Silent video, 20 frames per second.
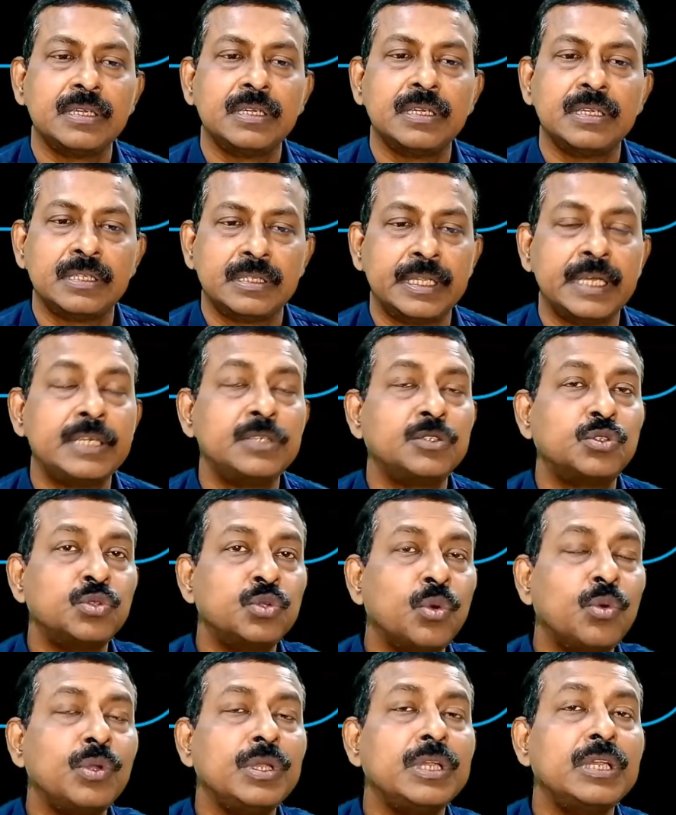there is
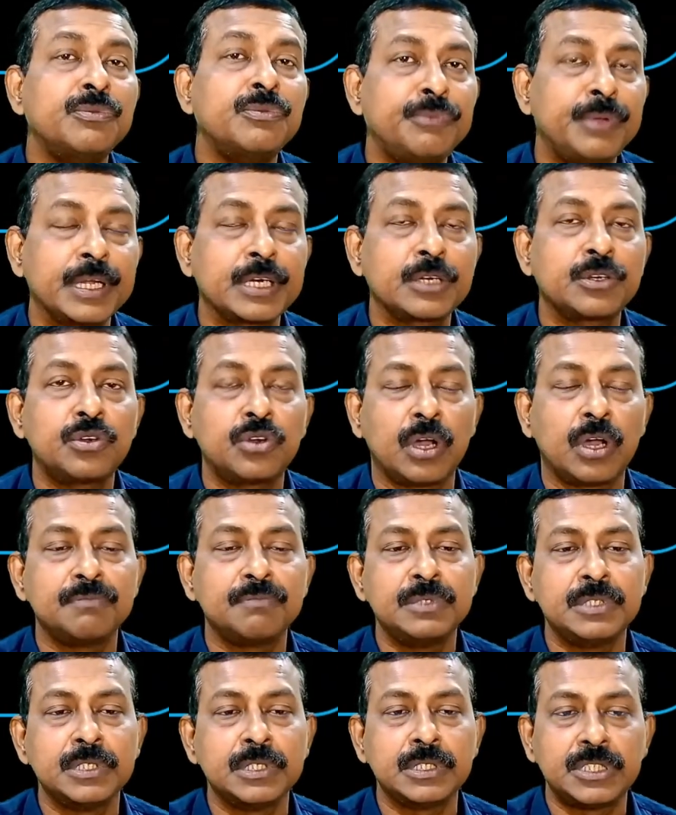no effect of
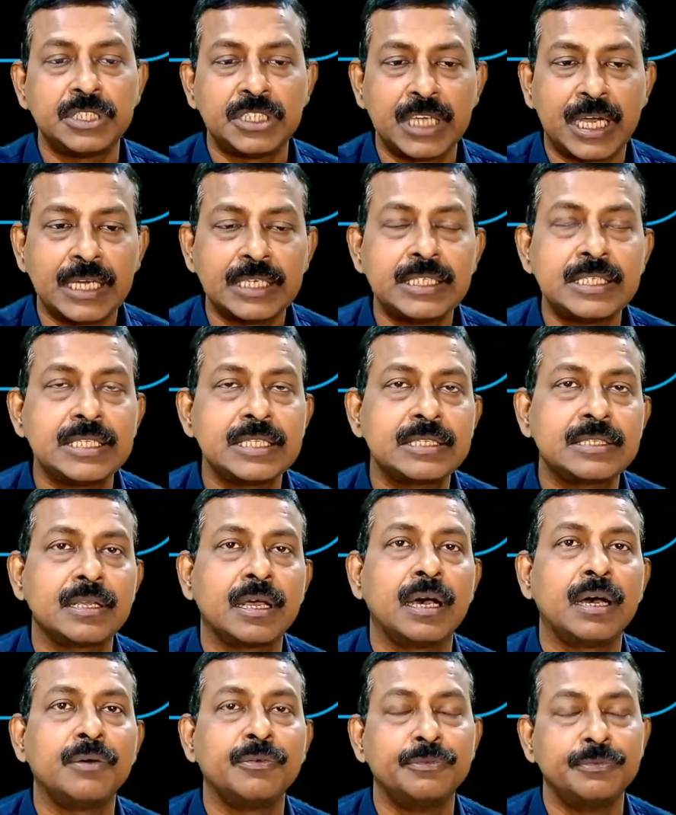the charges
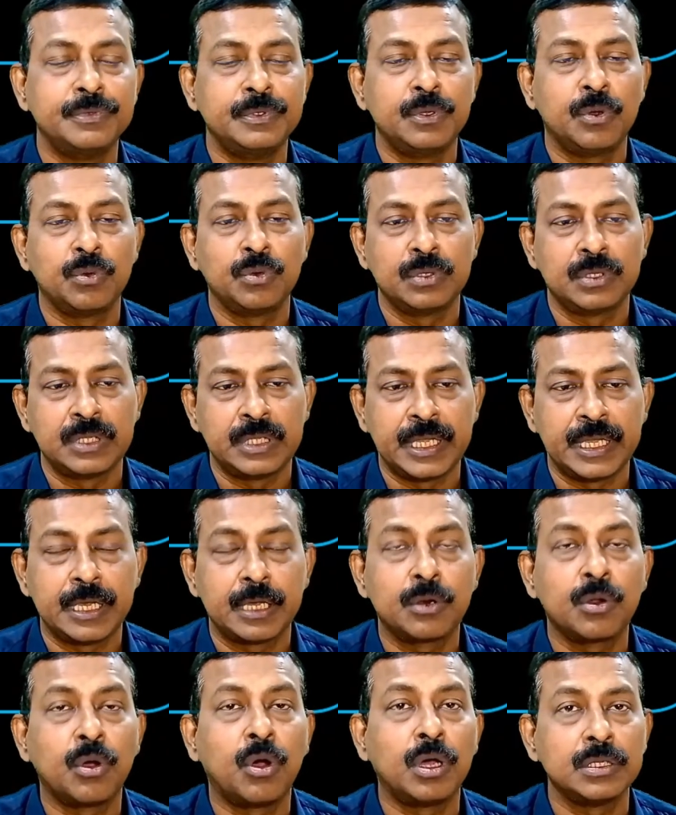there
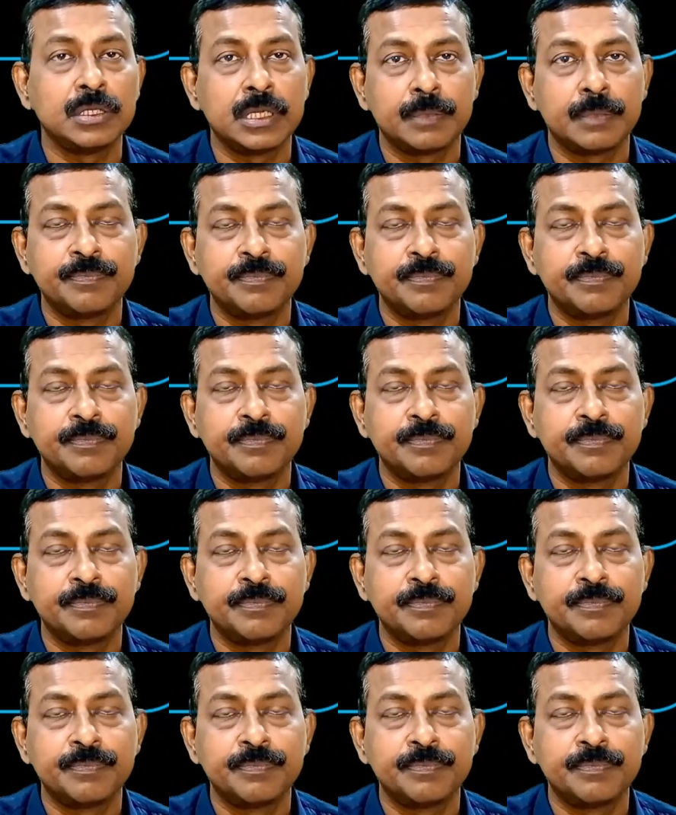on the